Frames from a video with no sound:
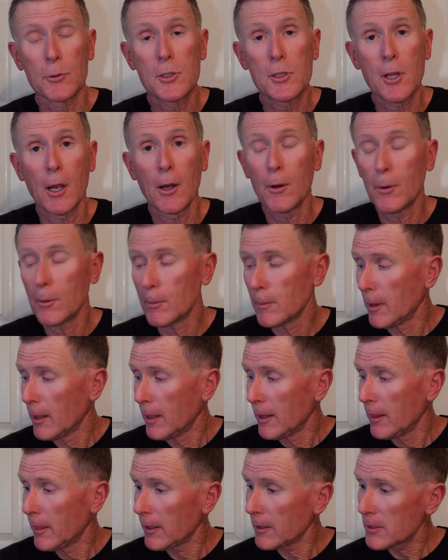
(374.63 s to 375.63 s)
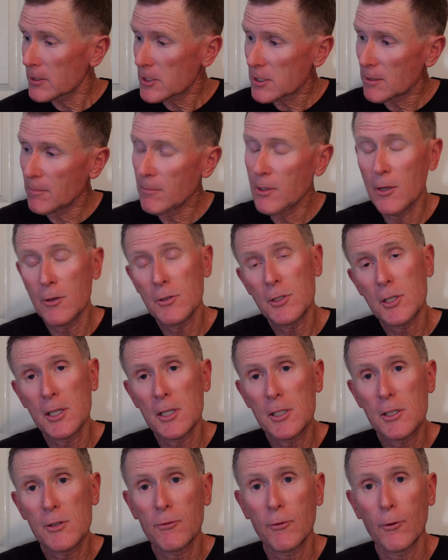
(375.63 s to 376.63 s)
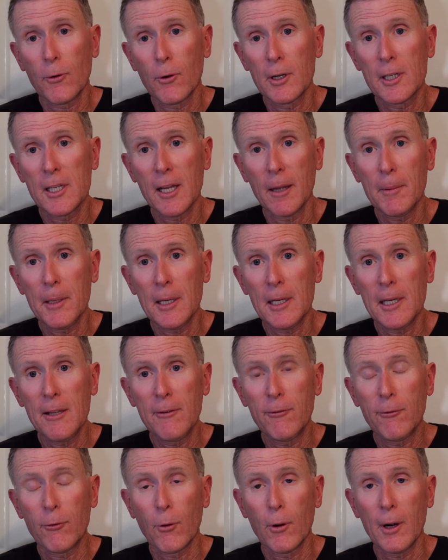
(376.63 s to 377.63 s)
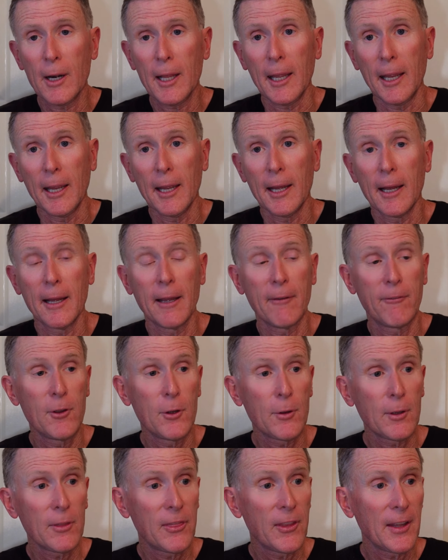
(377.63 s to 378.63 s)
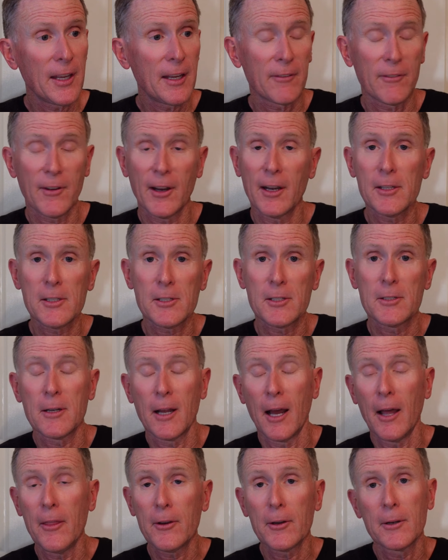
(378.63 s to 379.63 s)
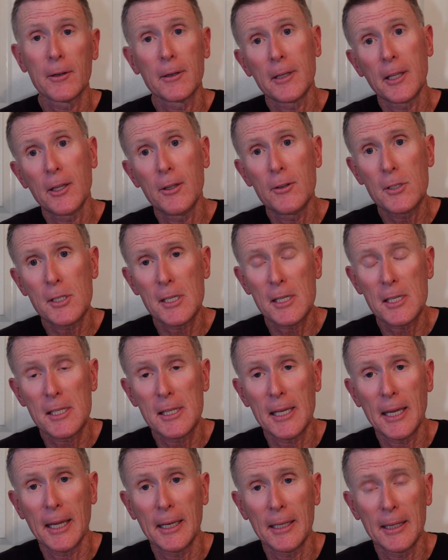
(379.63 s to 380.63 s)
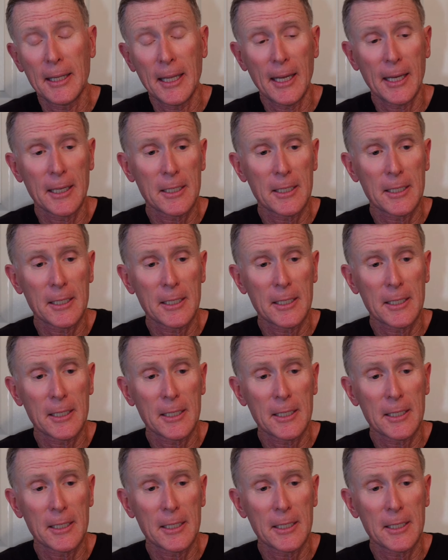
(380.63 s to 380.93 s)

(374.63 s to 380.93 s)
So there's some uses for WD-40. If you can think of other uses that